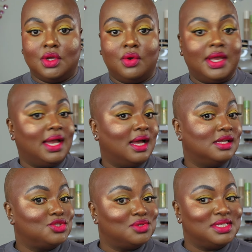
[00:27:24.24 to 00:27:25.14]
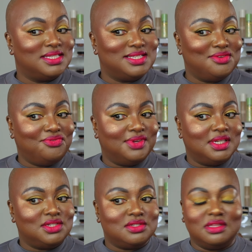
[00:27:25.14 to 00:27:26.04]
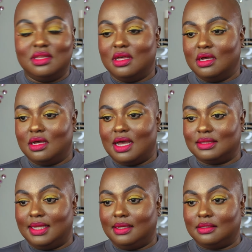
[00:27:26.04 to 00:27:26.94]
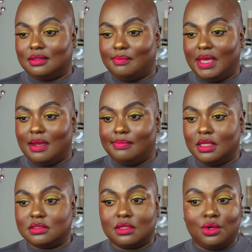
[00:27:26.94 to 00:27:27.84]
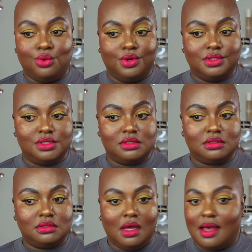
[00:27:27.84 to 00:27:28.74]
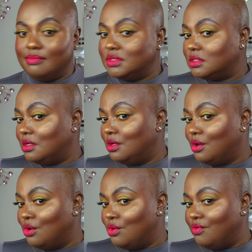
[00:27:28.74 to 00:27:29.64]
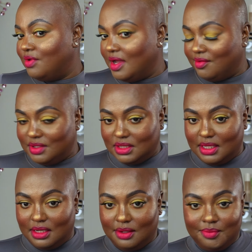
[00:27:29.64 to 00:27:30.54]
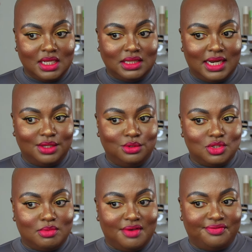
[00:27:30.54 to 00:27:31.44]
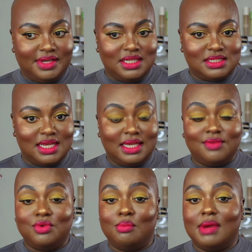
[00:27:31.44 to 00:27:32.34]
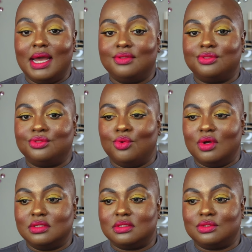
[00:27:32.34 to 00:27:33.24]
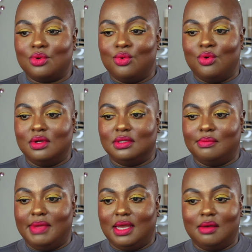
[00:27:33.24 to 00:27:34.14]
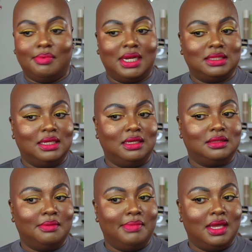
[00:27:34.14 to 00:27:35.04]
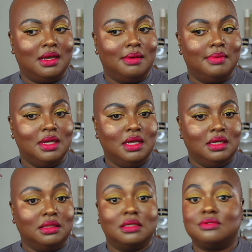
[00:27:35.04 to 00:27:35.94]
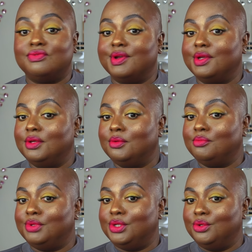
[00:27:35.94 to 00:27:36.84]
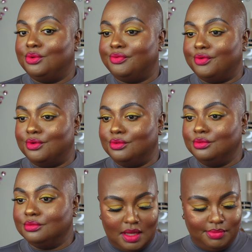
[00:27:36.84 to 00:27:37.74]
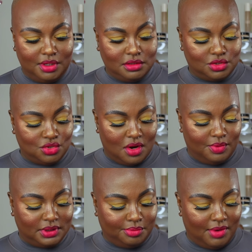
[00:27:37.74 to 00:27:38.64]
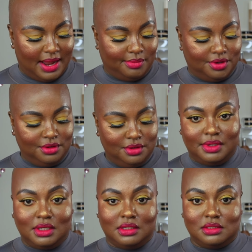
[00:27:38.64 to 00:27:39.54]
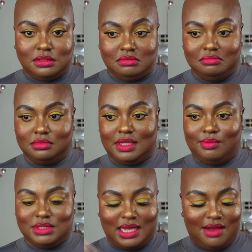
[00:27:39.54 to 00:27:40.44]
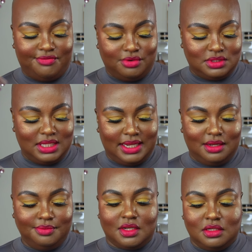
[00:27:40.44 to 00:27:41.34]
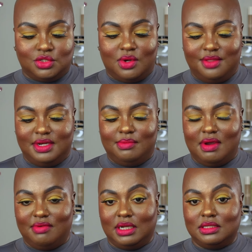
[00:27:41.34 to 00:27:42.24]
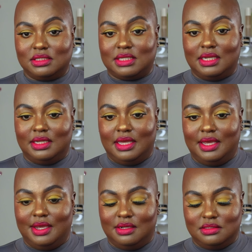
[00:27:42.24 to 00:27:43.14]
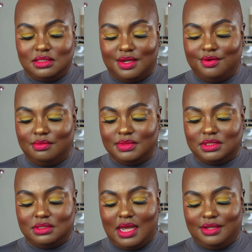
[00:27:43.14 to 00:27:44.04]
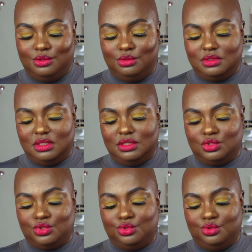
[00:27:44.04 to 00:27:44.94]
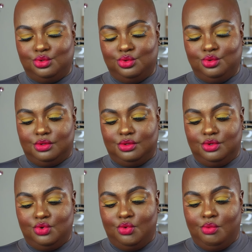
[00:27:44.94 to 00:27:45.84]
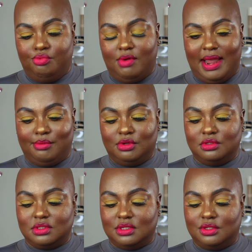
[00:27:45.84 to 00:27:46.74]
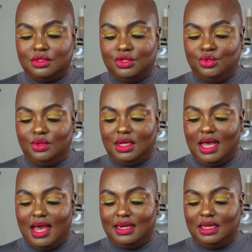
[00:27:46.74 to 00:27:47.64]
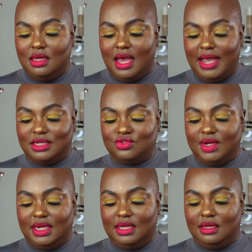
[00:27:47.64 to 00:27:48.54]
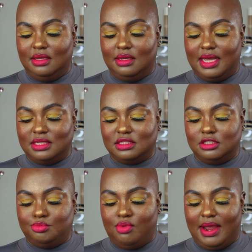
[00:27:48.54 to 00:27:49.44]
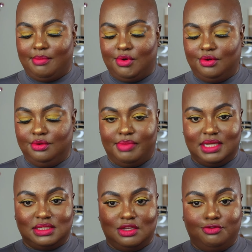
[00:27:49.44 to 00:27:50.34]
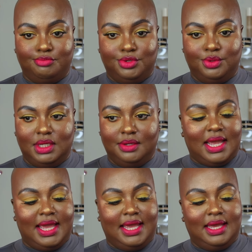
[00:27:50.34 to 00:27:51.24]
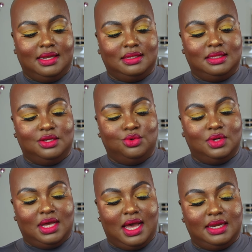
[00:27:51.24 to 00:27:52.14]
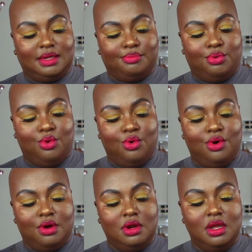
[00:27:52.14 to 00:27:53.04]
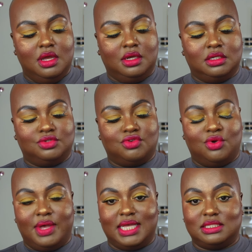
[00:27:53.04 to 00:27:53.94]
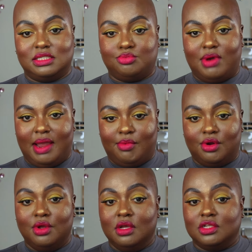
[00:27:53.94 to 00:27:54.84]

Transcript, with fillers: Okay guys, so this is the finished look. I think the makeup looks gorgeous. I'm just gonna go over everything that I used on my face and give you my thoughts on the makeup, but I think the makeup looks very beautiful. I'm gonna start with the primer because that was like our first layer. So other than my regular skincare and serums, I used these two new primers. The Uniconic Hydrating Essence Primer by Self Beauty and the Uniconic Pore Control Essence Primer.